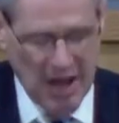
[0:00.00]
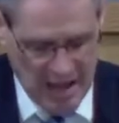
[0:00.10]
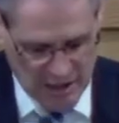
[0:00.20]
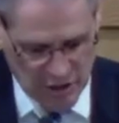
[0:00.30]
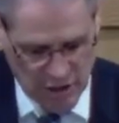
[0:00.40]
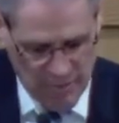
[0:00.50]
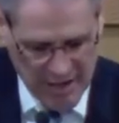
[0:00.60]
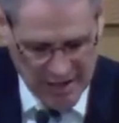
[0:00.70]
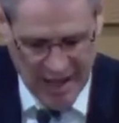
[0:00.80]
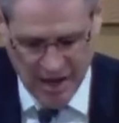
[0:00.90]
a little bit
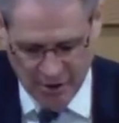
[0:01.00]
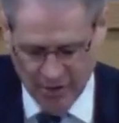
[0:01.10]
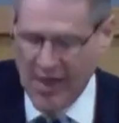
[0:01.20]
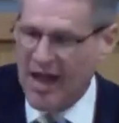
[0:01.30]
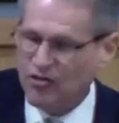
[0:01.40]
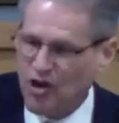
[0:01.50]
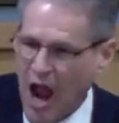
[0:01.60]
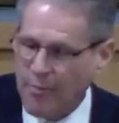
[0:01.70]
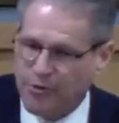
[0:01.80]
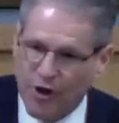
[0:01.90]
later in that
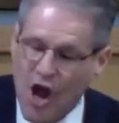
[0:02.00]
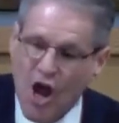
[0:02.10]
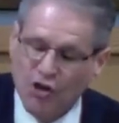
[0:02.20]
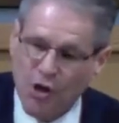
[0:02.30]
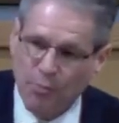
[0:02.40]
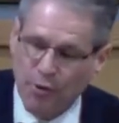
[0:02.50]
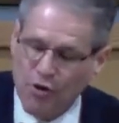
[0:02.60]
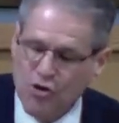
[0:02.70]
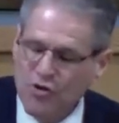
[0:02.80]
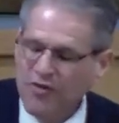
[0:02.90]
chapter to
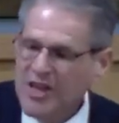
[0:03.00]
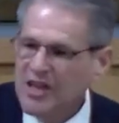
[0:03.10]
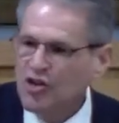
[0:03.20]
prove his